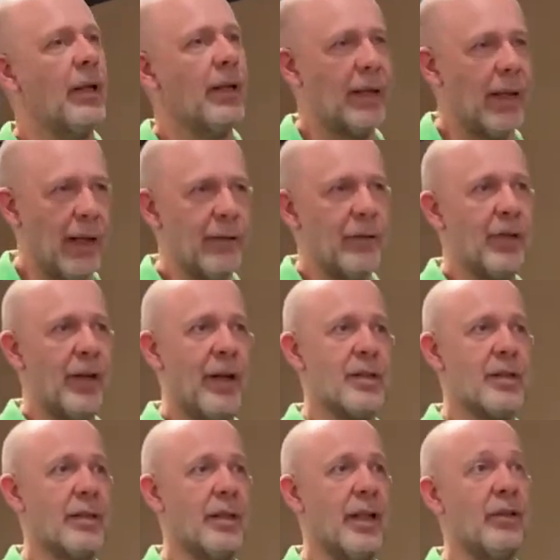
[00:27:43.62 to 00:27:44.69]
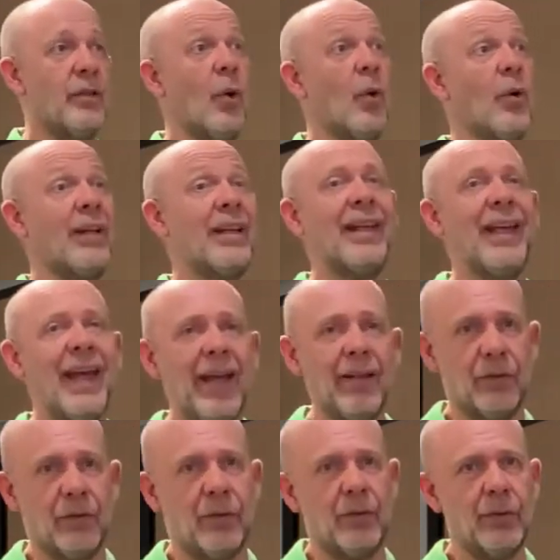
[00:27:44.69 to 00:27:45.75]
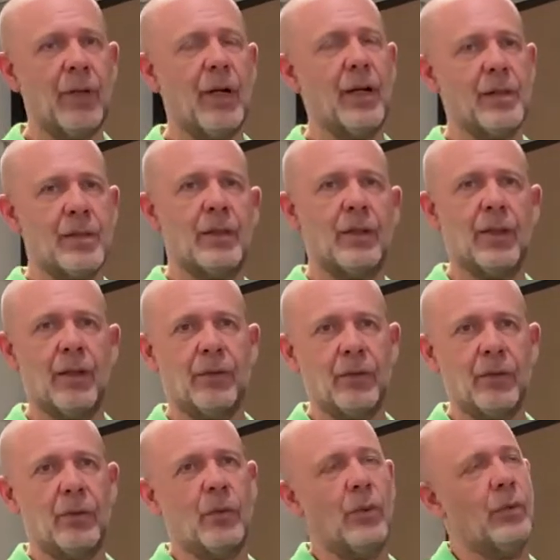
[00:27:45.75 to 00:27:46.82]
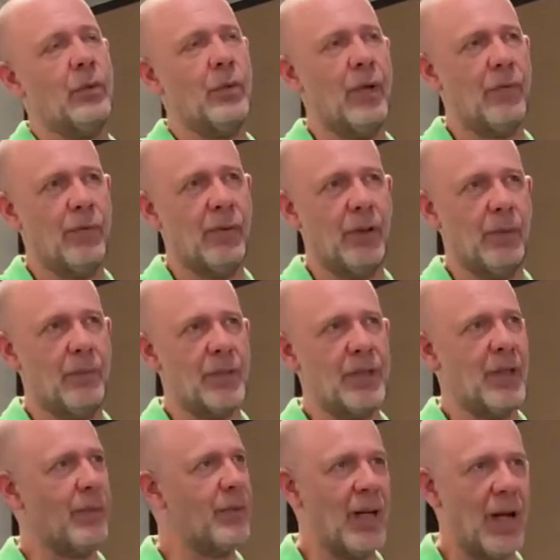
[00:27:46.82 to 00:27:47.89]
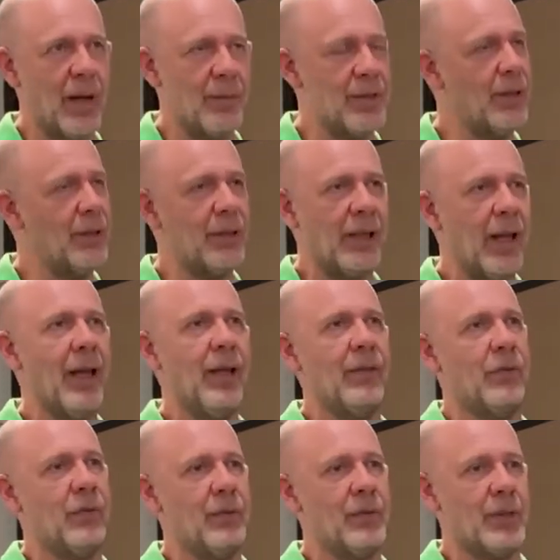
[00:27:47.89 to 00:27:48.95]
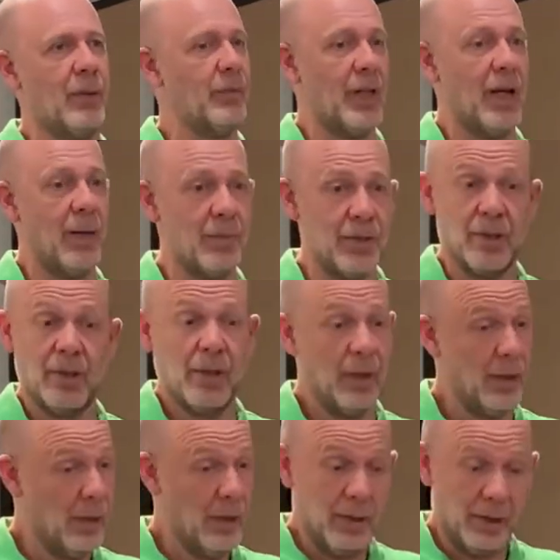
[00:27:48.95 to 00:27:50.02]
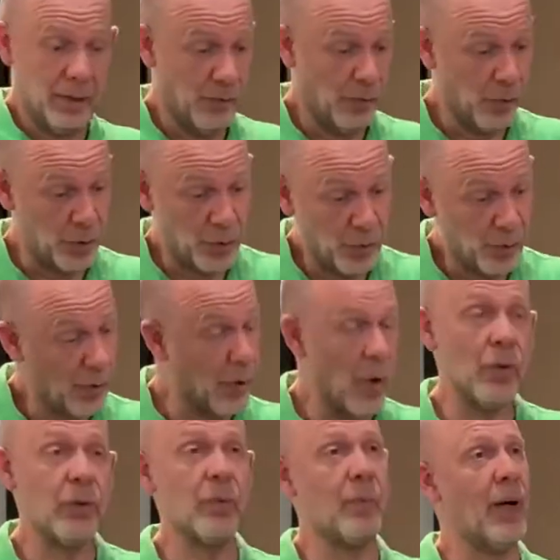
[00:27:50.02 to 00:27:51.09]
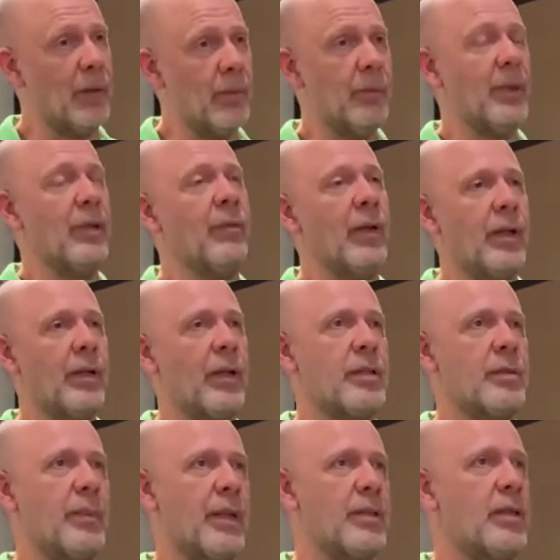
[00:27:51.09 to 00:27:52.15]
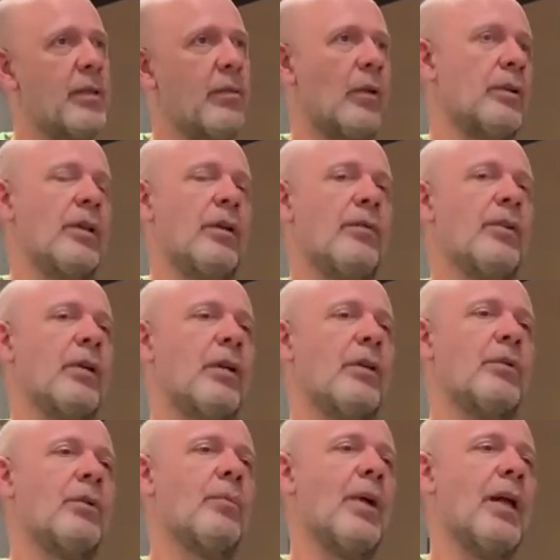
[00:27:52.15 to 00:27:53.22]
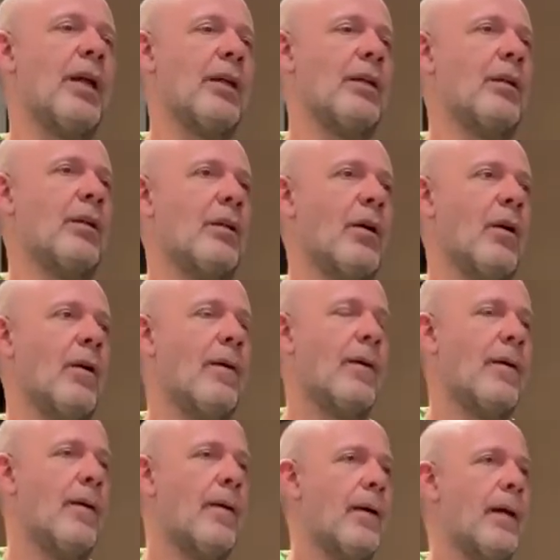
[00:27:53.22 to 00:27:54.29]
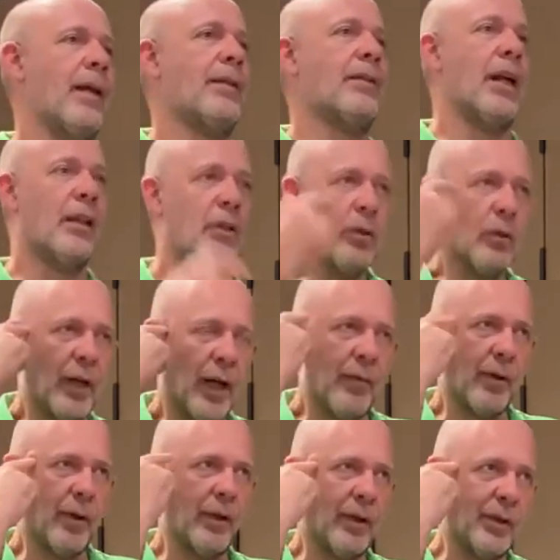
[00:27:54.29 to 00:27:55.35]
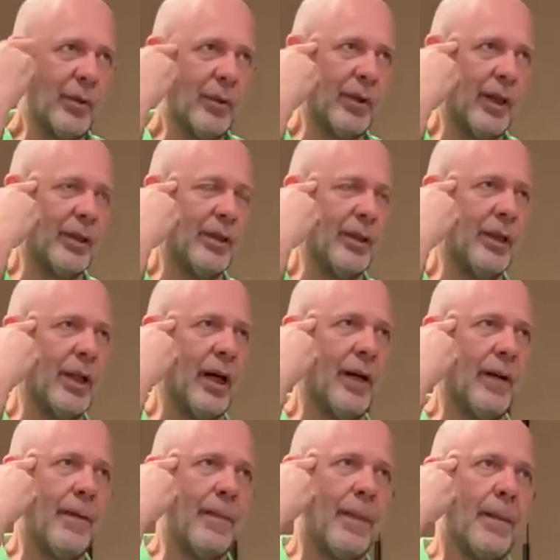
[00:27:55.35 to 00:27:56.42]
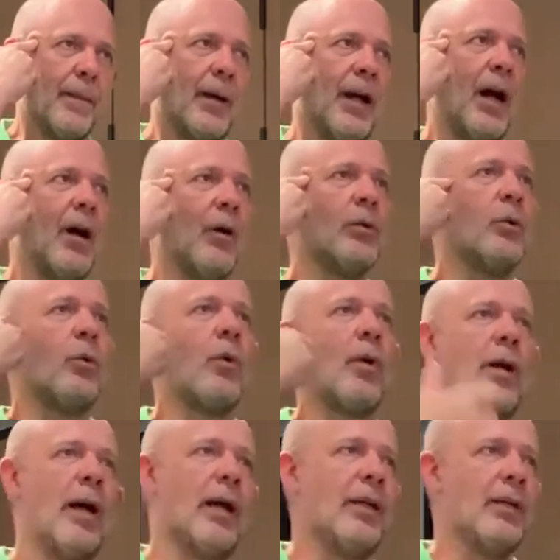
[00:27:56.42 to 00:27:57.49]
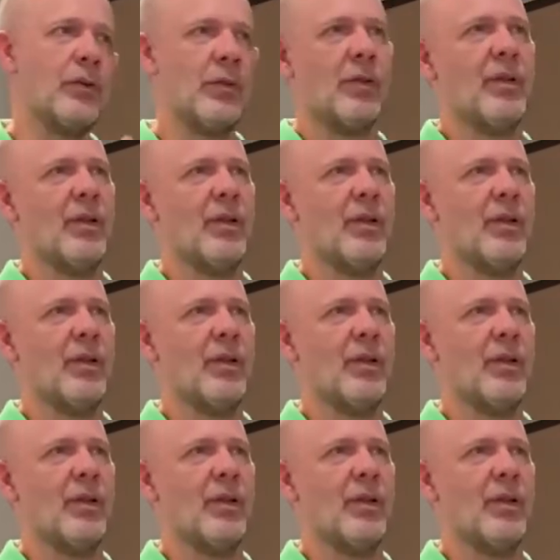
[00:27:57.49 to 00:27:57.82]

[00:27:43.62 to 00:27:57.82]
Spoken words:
can translate or can't translate to a film. Sometimes it can't. Sometimes what you wrote might be very expensive or difficult to make, you know. And then you'll have a really good idea how to write